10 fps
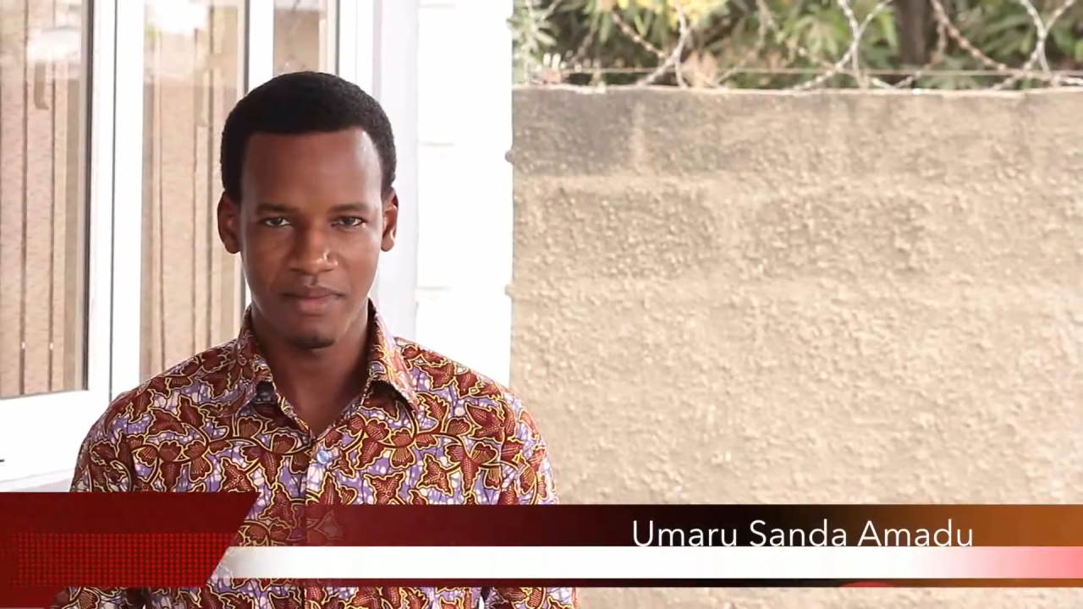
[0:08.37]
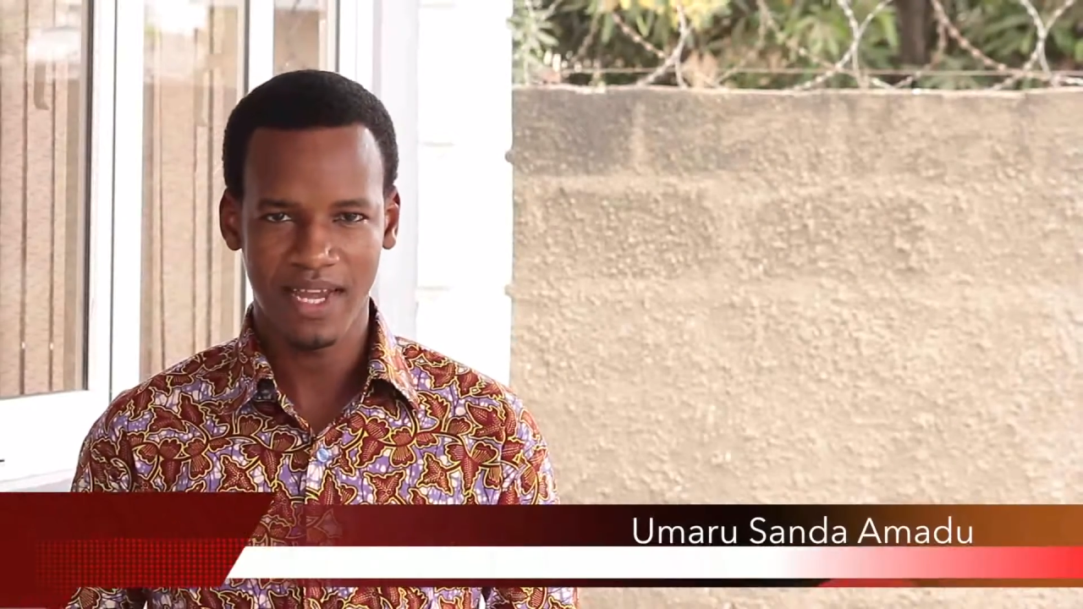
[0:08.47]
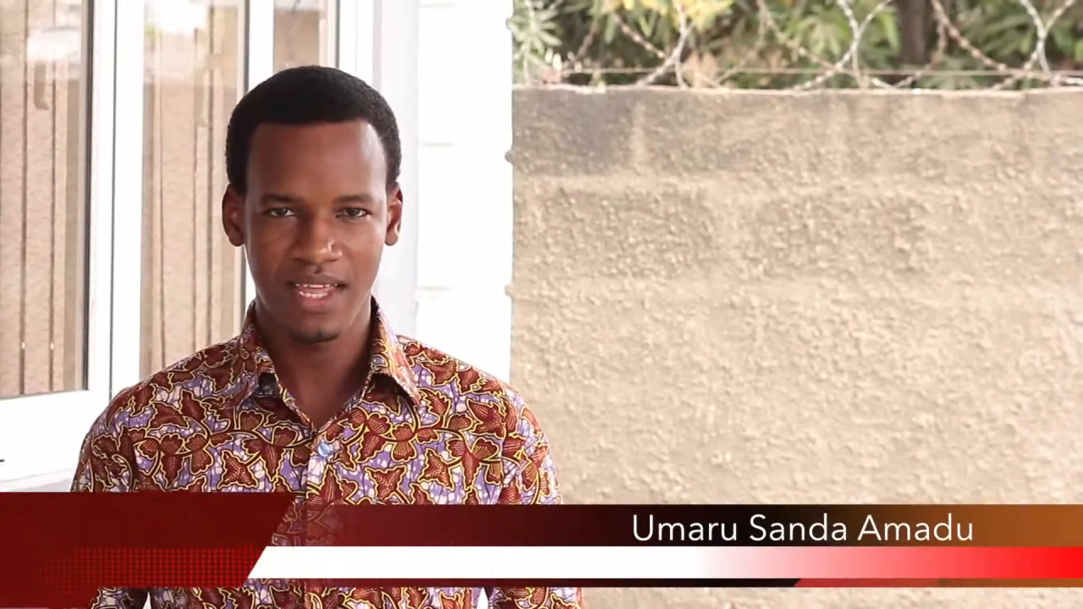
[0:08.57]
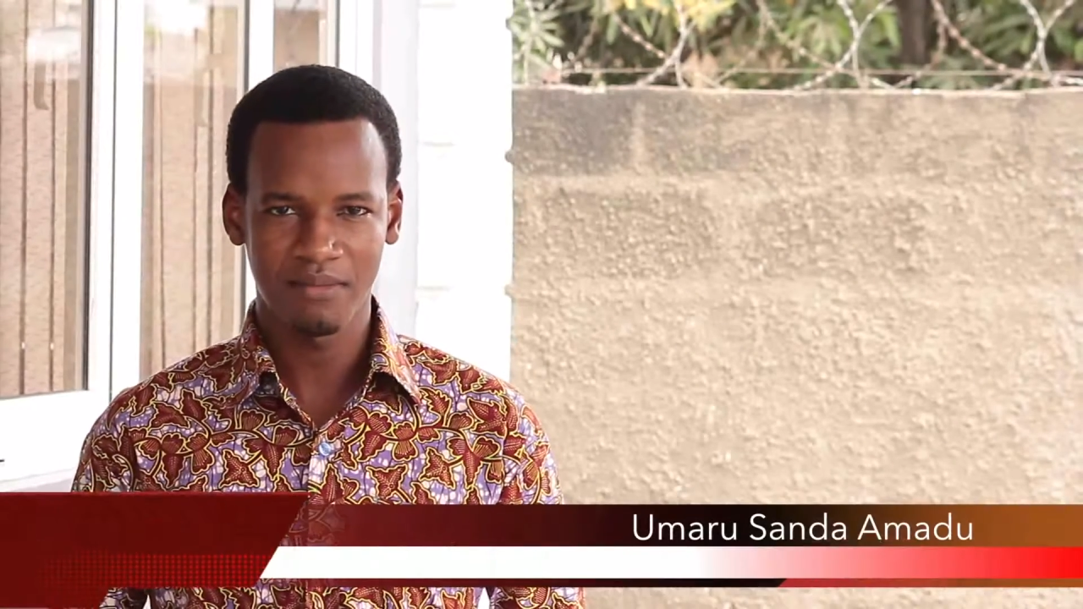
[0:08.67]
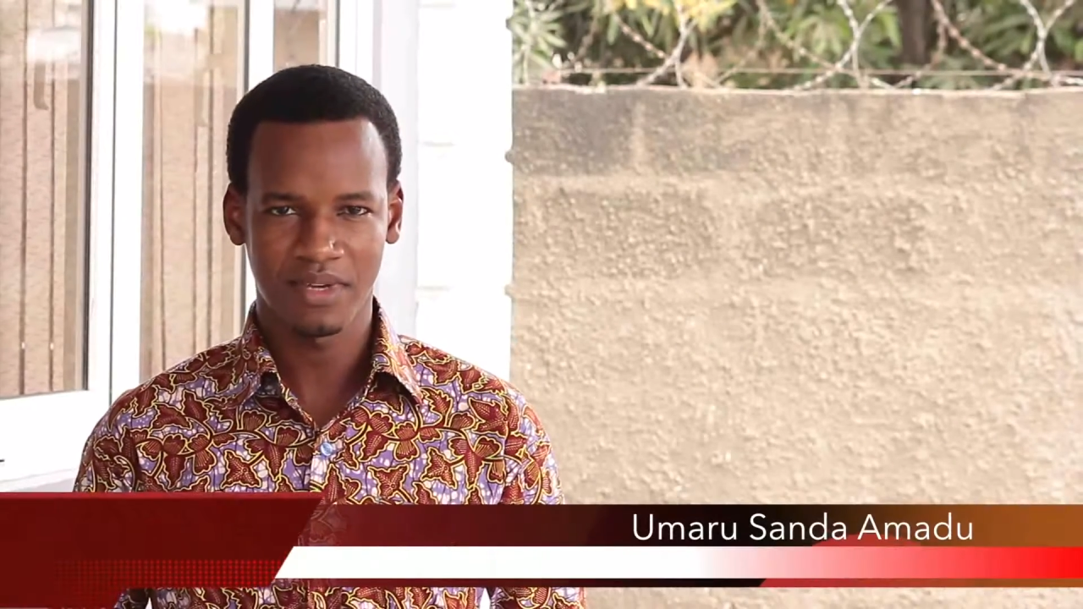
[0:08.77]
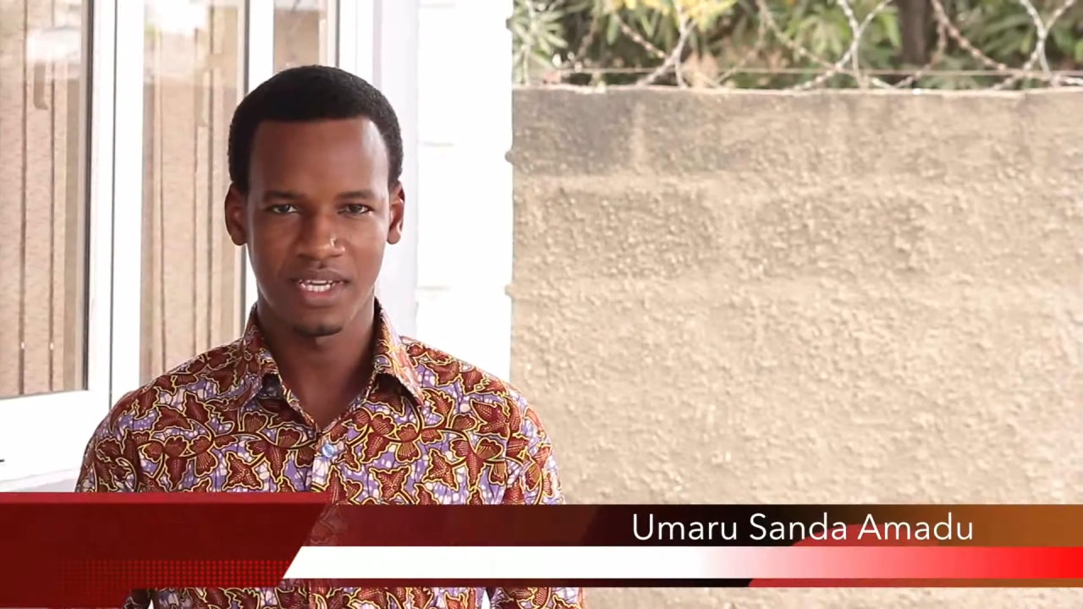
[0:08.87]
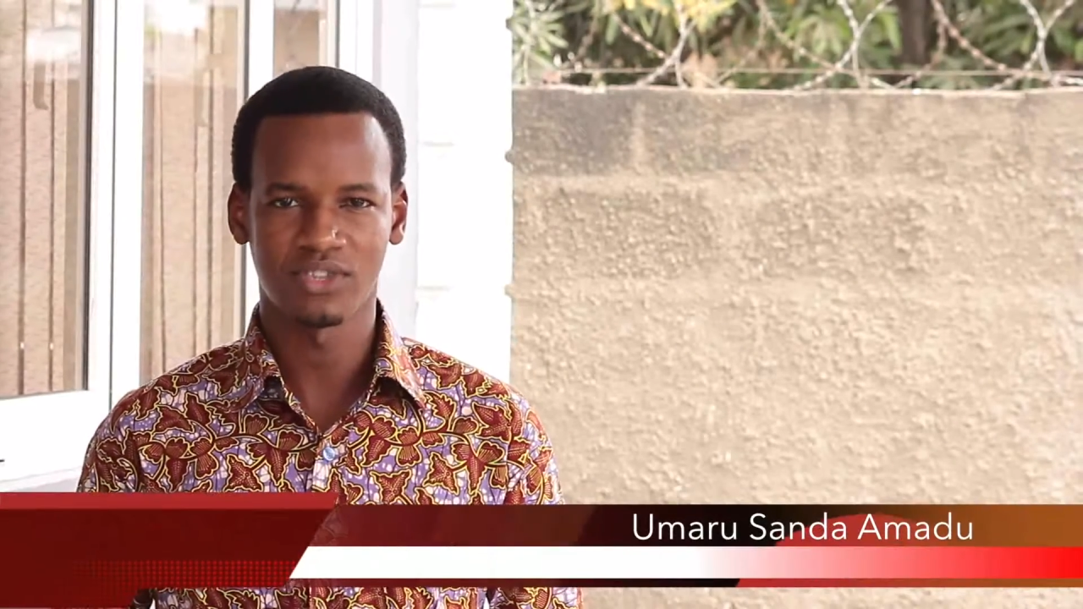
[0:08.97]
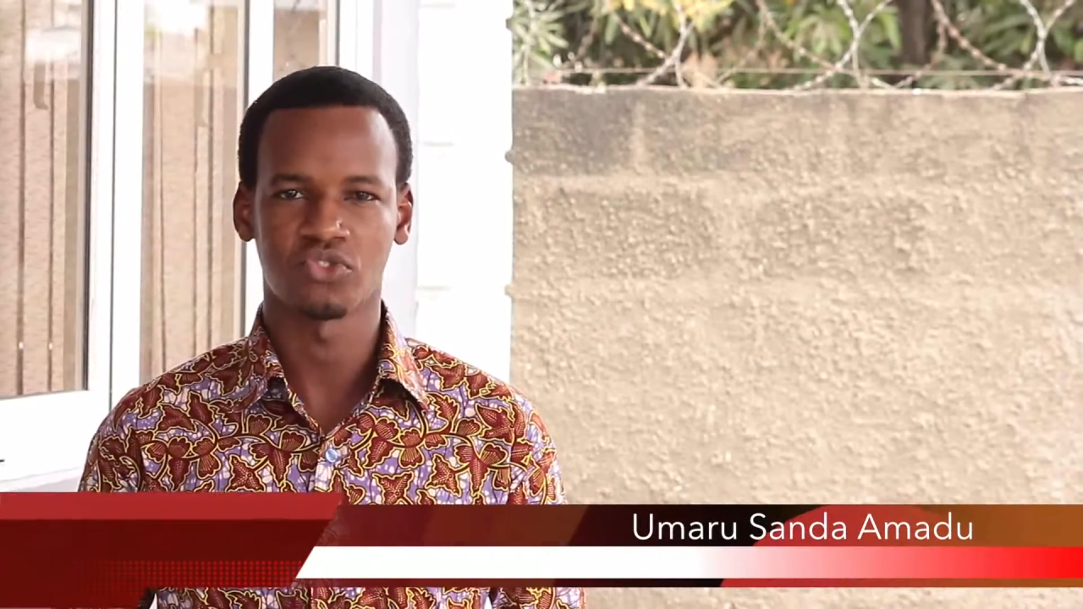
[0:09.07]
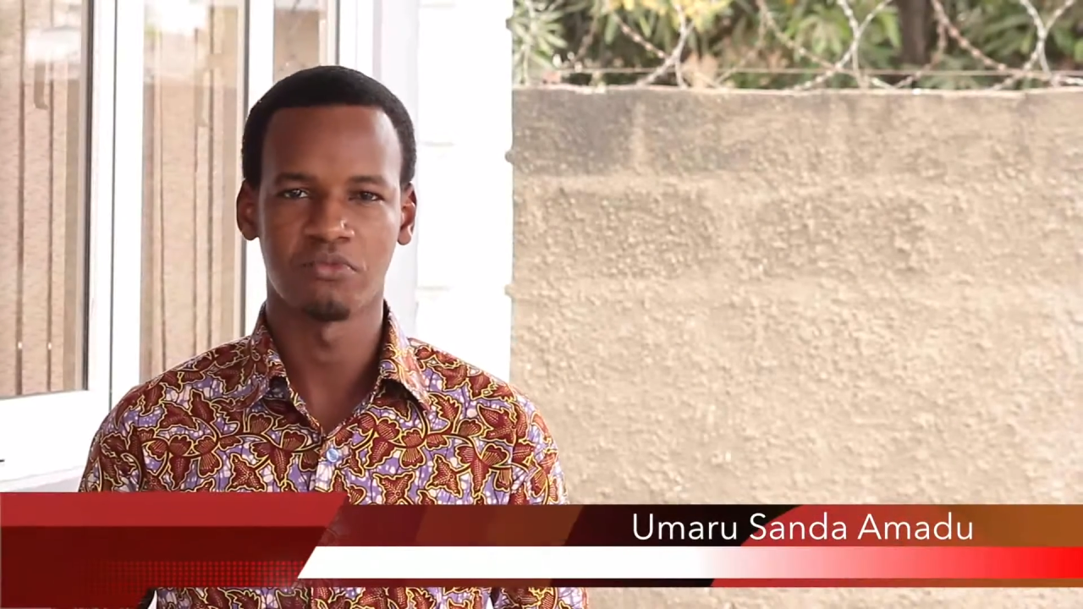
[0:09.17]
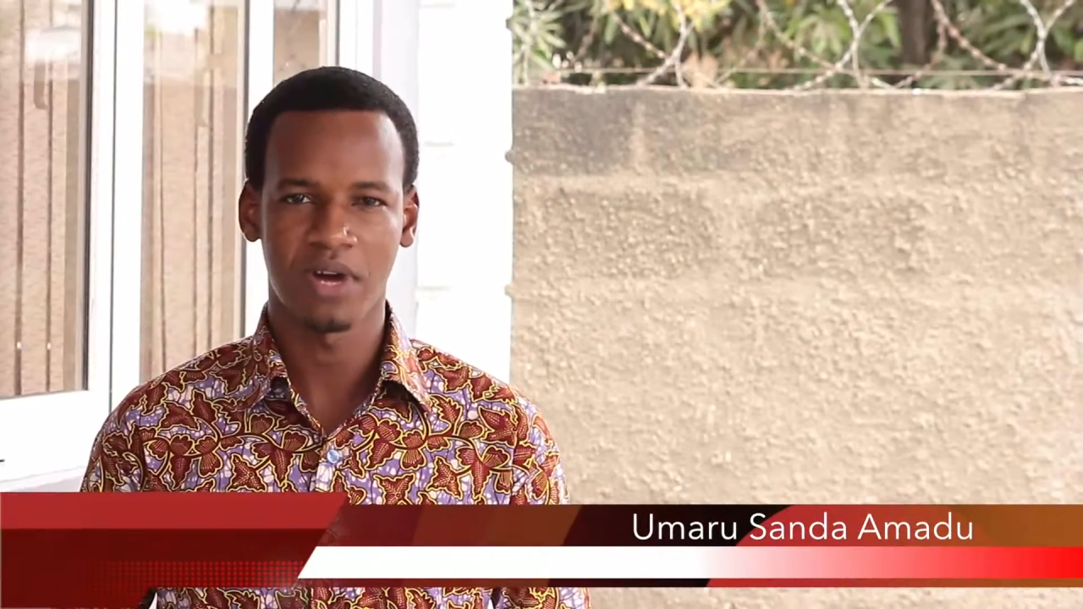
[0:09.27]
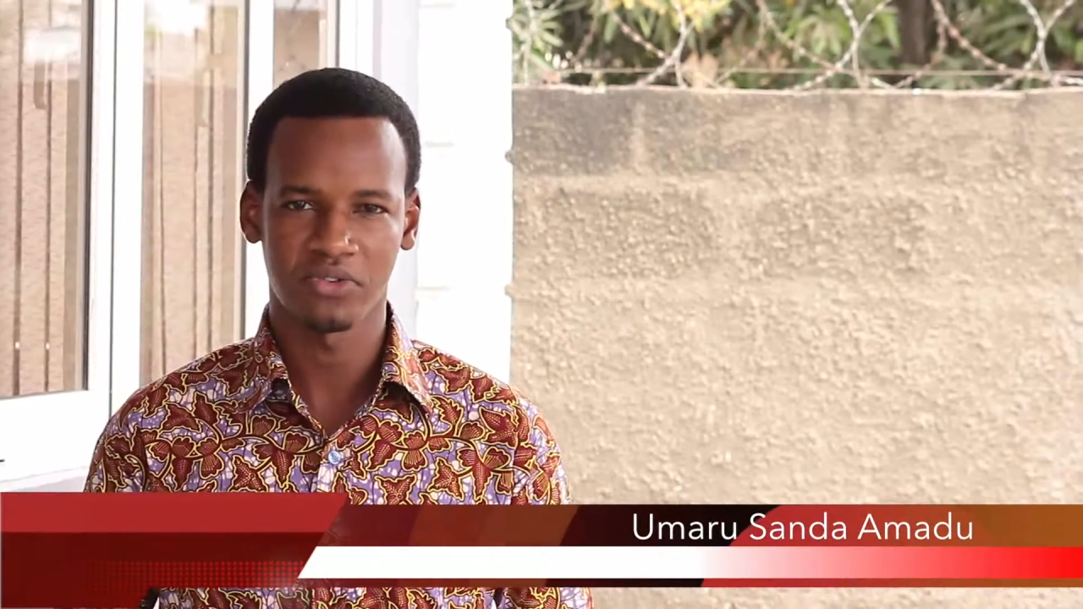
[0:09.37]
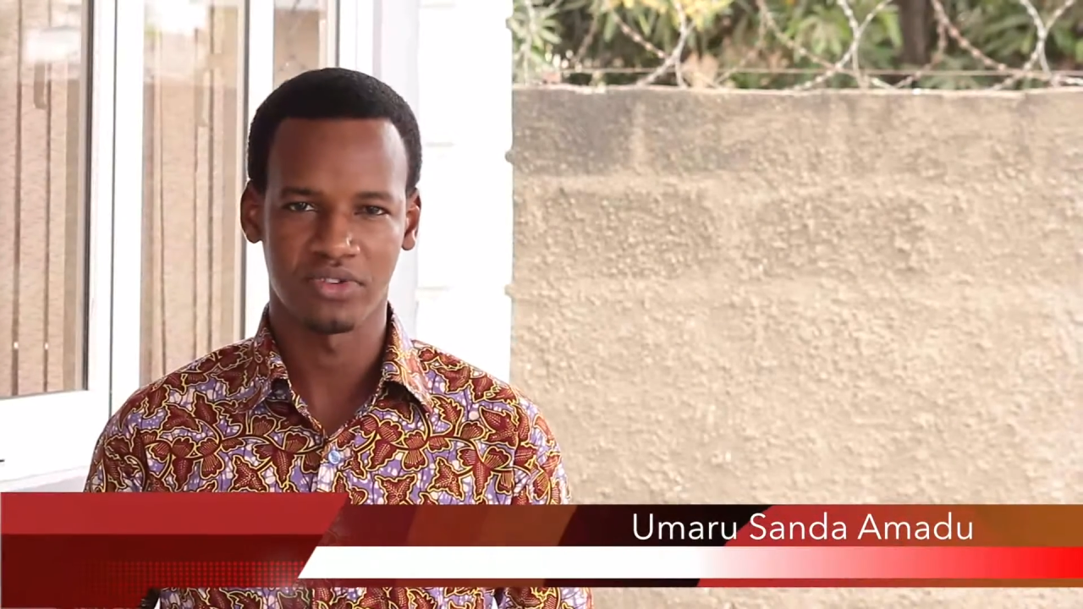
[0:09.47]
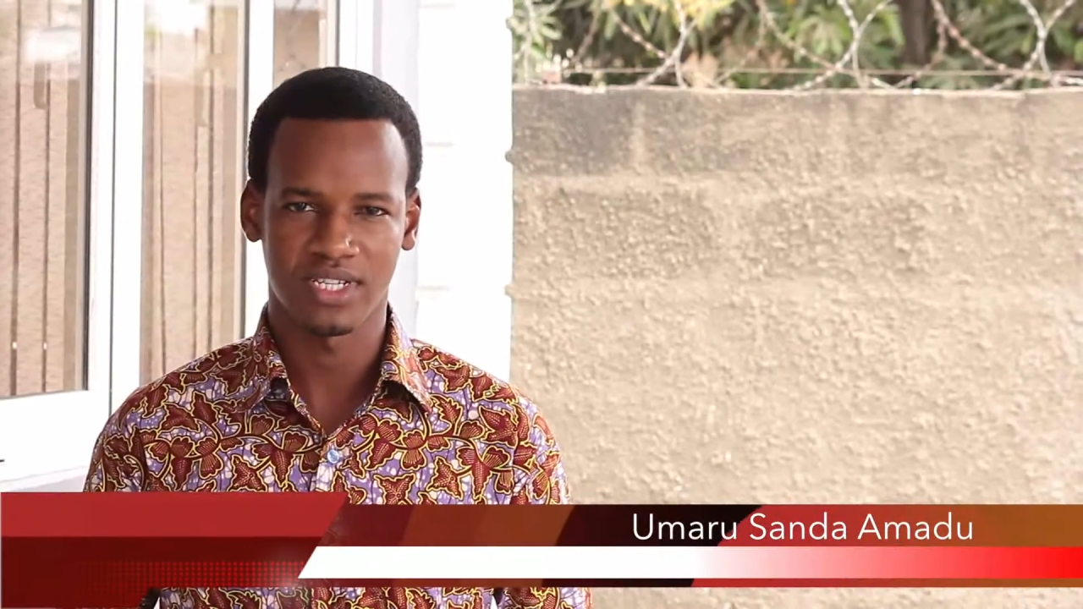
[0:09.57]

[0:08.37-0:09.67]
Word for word: My name is Umaru